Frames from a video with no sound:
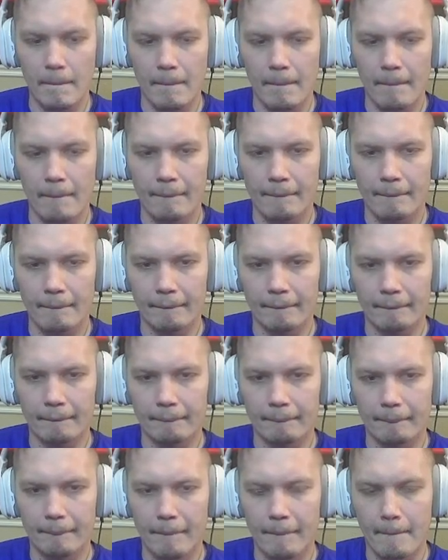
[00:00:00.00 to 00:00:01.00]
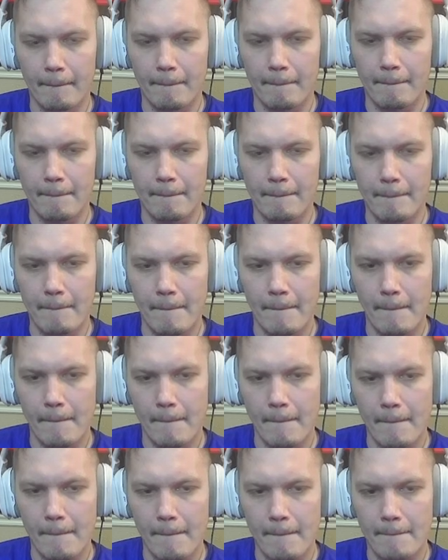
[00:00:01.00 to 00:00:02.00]

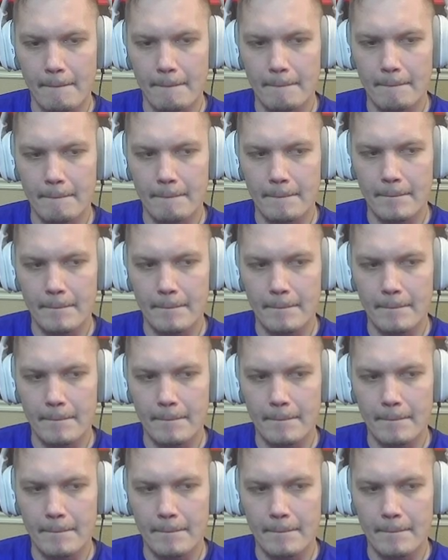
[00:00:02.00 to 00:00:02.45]
[no speech]